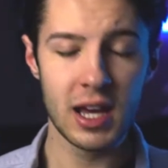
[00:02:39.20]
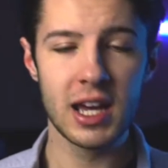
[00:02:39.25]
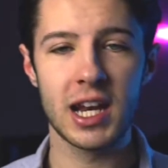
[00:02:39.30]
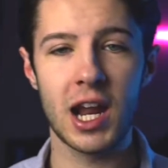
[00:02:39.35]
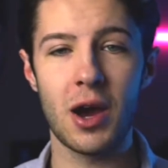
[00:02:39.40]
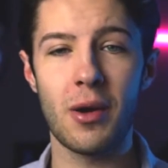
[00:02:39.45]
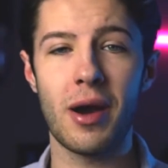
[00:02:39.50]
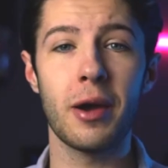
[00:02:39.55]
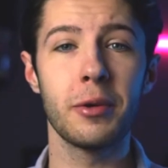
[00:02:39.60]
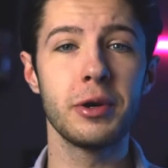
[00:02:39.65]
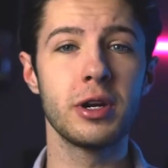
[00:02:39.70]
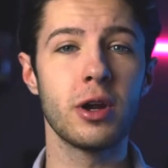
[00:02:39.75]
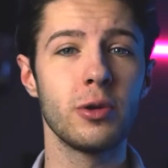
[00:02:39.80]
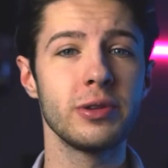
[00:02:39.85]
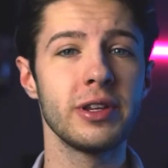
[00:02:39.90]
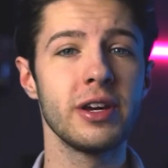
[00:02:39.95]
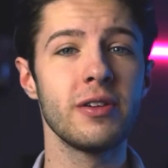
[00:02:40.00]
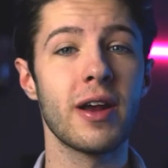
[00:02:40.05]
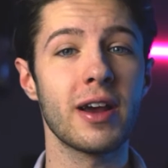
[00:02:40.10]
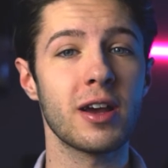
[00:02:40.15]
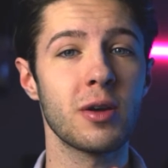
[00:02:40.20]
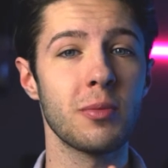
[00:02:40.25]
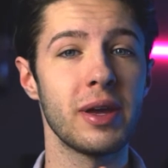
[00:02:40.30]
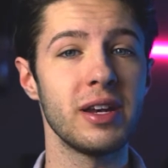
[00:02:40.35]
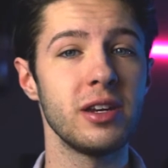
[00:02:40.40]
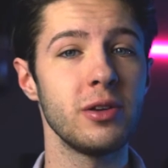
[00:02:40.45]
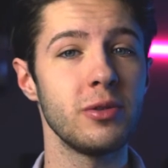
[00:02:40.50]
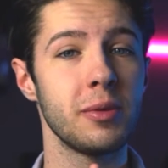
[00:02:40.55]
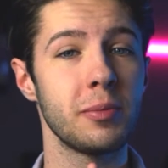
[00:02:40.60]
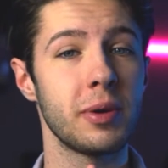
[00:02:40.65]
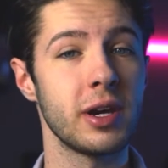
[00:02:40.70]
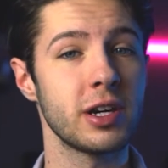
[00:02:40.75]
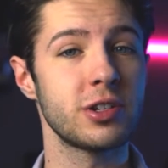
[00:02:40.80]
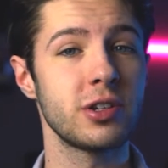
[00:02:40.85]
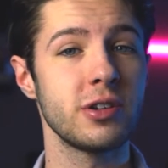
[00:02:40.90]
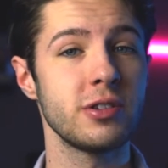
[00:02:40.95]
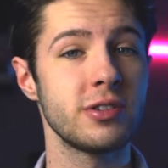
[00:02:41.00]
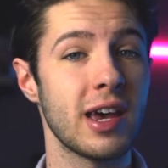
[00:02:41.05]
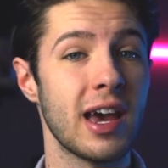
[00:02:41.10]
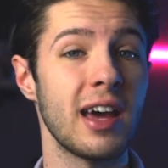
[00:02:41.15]
now I would only recommend doing
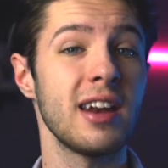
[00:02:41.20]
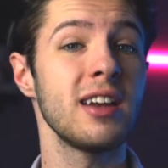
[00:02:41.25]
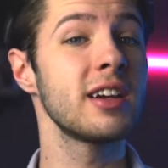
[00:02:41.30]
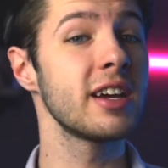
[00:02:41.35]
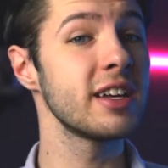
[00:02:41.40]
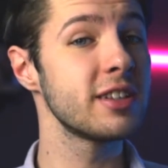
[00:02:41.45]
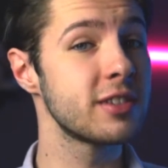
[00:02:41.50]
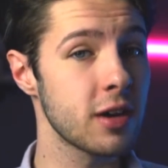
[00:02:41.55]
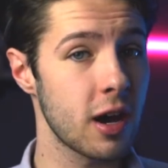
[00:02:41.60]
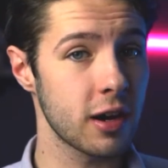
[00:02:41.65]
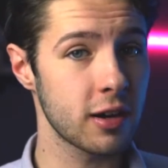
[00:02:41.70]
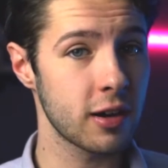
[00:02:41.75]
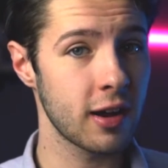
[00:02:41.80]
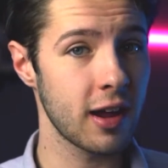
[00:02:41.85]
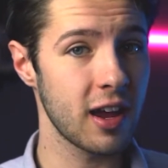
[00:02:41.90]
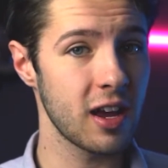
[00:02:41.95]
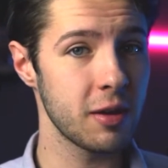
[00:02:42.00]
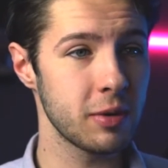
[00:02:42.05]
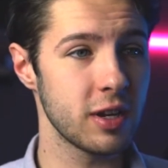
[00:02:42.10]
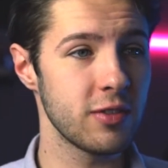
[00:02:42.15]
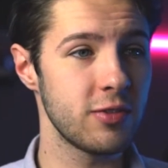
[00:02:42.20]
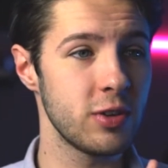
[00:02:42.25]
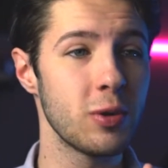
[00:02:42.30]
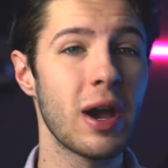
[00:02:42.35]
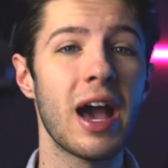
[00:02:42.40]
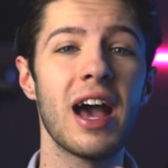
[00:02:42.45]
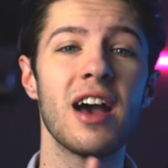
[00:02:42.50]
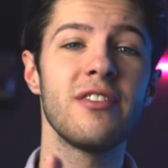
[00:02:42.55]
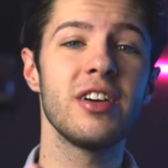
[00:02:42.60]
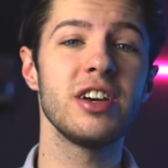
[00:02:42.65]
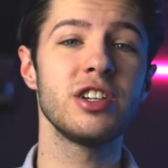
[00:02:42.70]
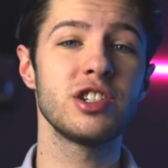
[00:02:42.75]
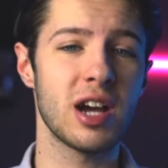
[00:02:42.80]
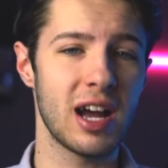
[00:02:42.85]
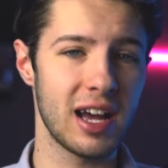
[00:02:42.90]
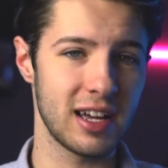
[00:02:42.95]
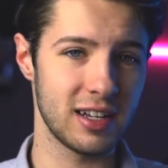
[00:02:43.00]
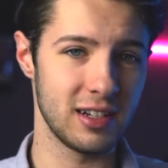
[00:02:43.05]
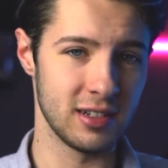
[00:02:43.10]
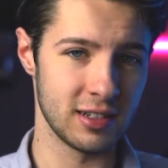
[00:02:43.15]
pictures at a kid's soccer game if you have a
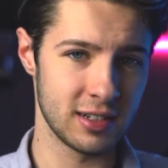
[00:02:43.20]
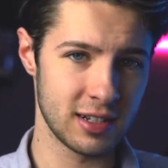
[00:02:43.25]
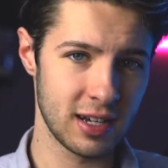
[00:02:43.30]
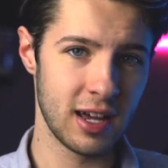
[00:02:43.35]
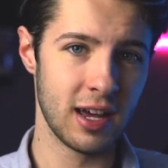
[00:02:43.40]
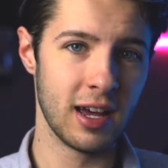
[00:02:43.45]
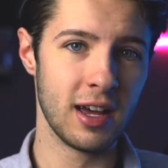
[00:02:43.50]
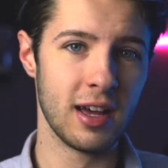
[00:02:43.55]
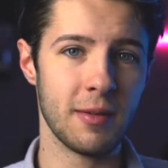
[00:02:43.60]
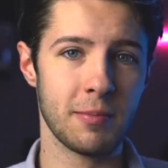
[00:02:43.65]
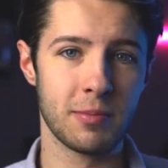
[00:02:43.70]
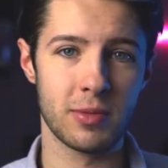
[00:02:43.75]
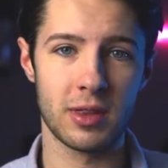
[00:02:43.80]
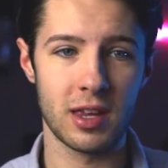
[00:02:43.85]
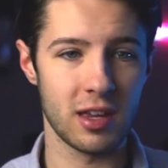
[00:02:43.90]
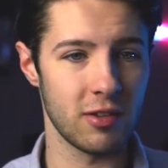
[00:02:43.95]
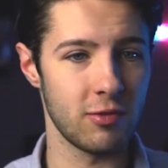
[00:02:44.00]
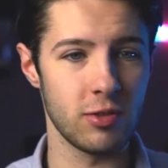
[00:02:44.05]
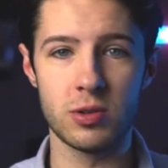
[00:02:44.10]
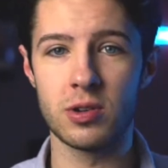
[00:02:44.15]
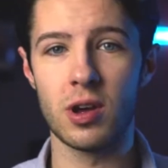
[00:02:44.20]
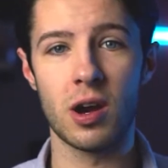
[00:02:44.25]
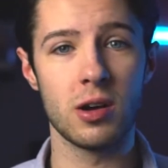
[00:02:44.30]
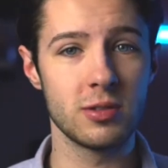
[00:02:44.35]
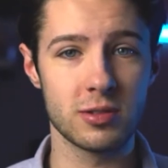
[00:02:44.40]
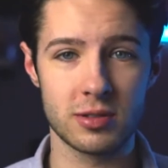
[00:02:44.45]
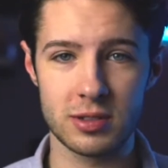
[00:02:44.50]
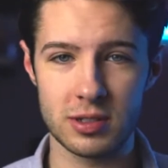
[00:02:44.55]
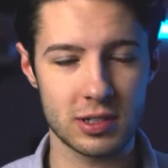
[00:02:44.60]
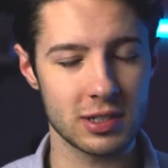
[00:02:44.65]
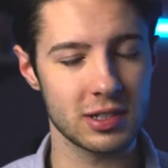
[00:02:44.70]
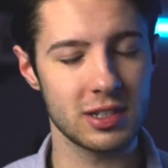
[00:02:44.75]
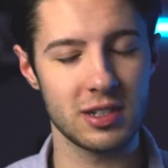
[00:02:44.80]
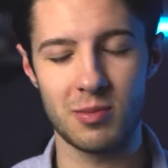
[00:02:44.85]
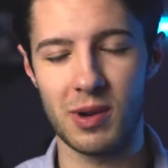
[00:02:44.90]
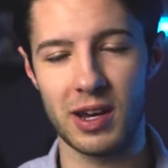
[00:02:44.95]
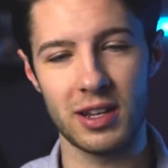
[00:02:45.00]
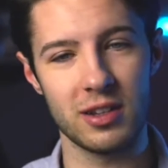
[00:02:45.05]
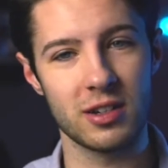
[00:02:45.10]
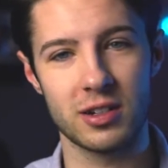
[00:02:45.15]
child. If you don't, you
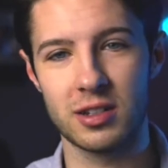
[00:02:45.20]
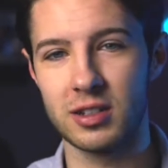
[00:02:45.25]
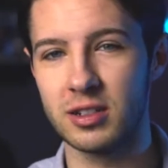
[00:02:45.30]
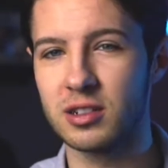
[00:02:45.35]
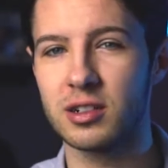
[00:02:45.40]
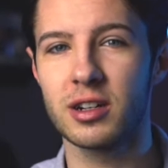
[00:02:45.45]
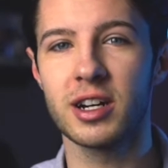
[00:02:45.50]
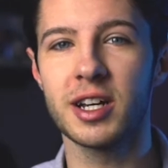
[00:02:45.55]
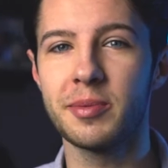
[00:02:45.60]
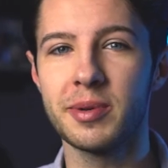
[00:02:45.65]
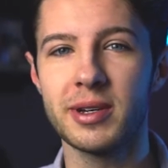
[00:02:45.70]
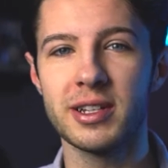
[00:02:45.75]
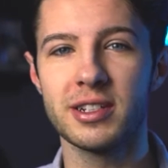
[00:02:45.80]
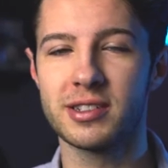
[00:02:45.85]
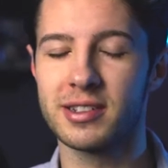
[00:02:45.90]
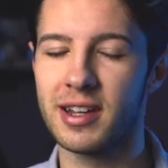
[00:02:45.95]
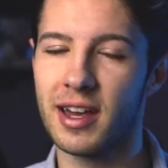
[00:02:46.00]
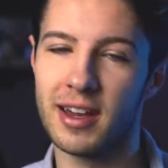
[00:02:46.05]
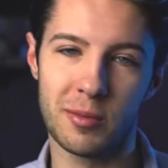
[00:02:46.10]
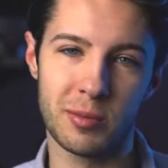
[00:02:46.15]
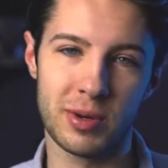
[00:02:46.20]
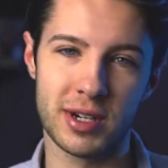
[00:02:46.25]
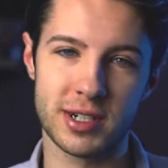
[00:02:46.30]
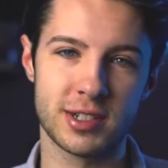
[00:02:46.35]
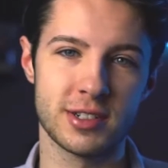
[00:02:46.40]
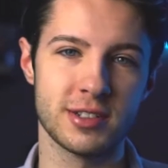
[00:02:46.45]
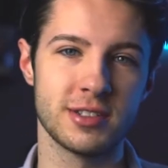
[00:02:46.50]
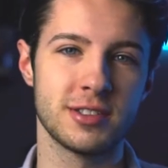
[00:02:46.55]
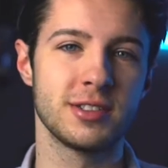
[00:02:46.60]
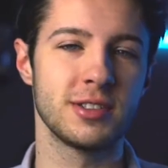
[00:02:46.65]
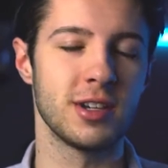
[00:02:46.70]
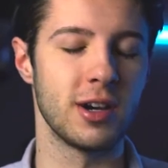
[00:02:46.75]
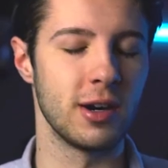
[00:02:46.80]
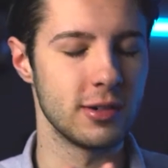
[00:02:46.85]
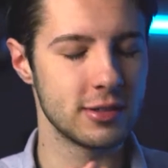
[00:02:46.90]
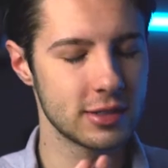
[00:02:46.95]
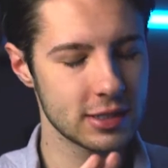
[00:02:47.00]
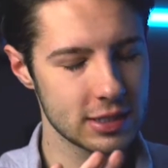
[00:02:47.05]
might look a little creepy just taking pictures. So